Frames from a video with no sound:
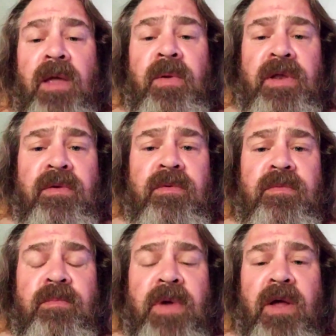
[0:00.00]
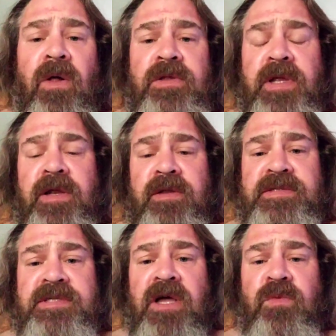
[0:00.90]
I mean, by alternating the
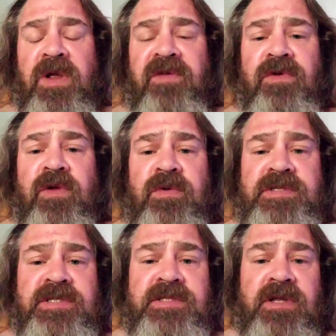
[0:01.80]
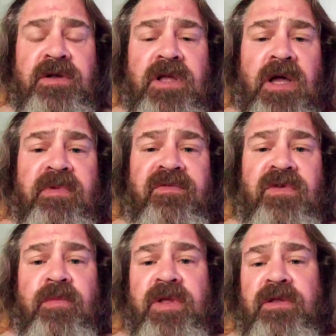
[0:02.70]
sound wave frequencies that are coming
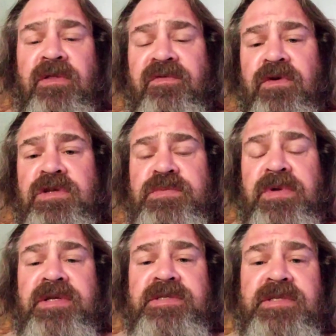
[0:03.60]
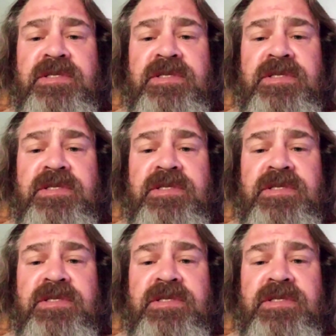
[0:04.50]
from it in the first place,